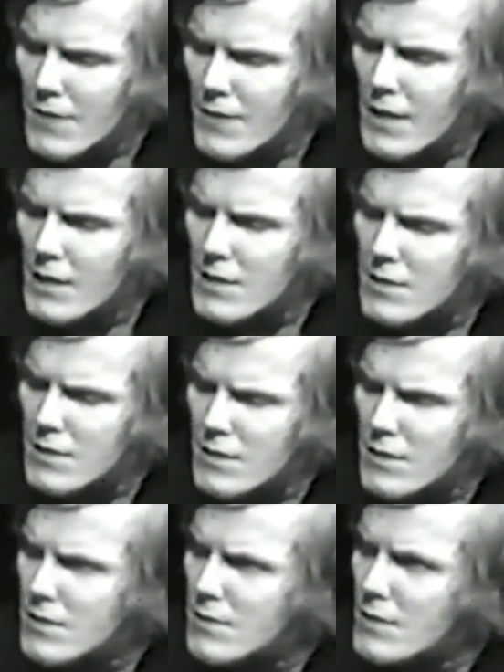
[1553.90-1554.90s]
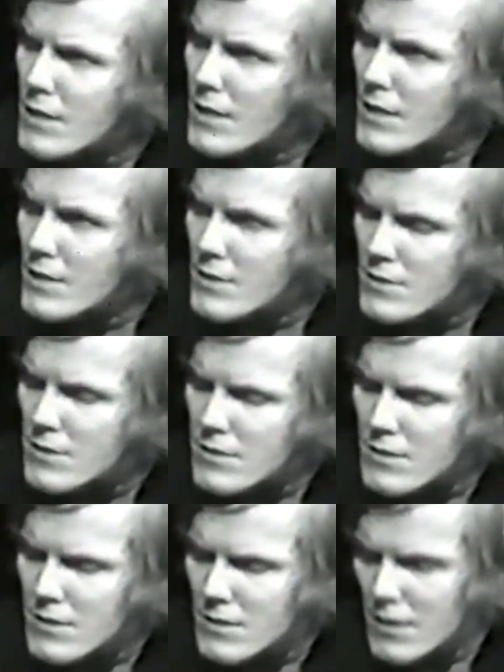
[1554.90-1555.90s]
And that,
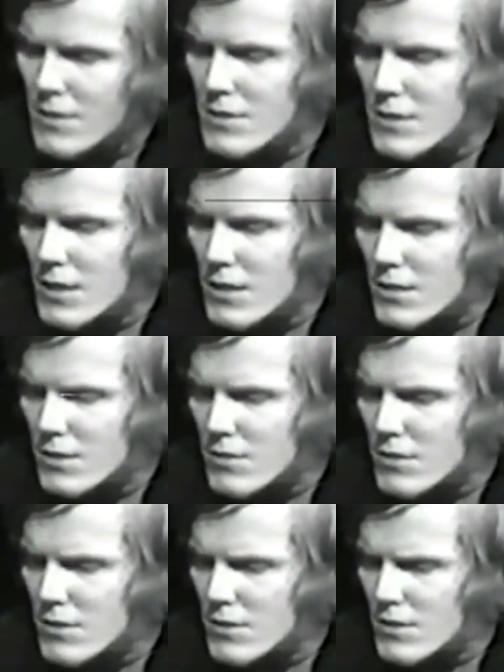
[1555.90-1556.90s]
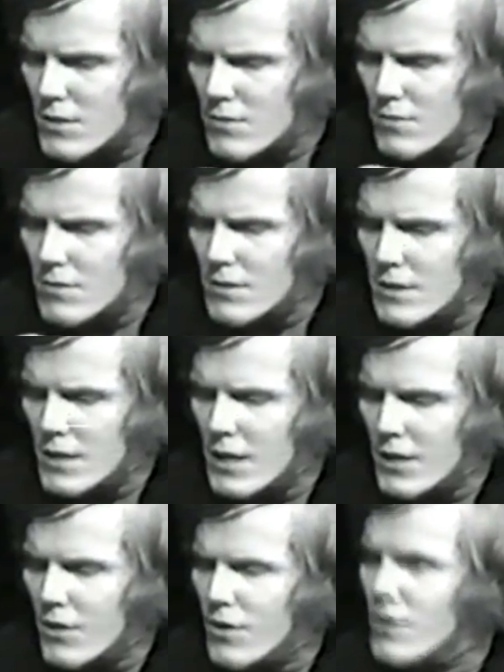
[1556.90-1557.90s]
as I understand you, is
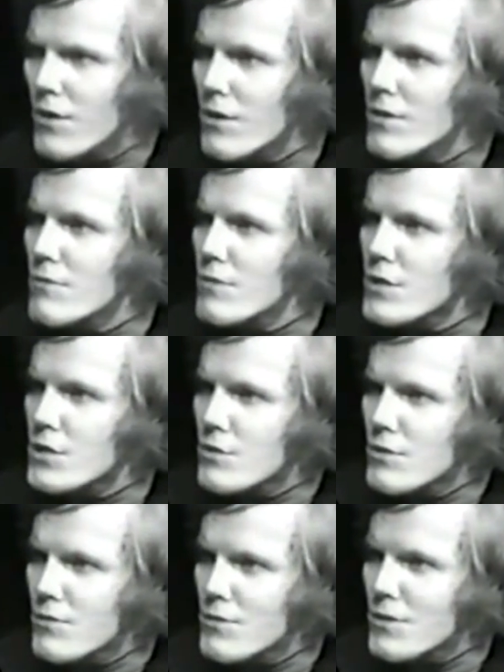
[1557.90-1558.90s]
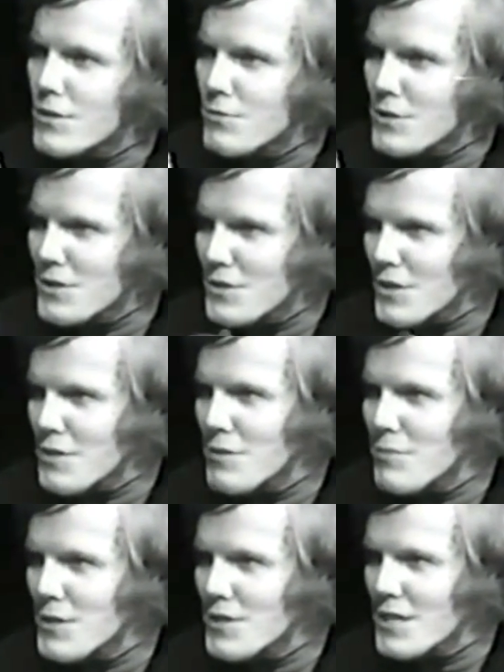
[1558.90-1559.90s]
not at all what you're referring to when you talk
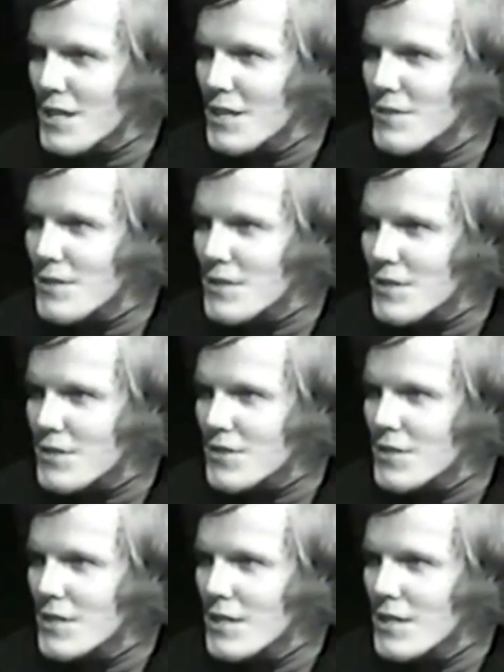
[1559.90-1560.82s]
about multilevelness.